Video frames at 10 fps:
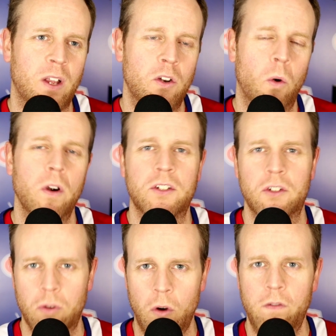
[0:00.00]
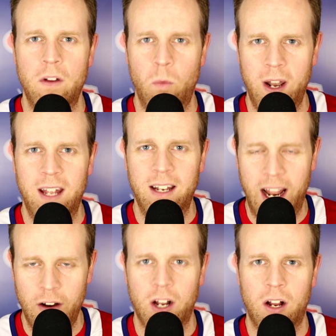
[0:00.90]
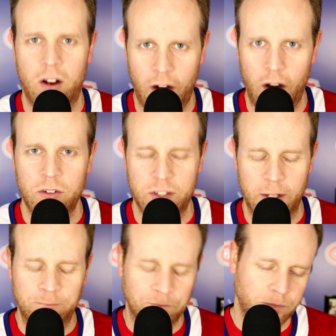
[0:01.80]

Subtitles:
Norris Trophy winning Erik Karlsson.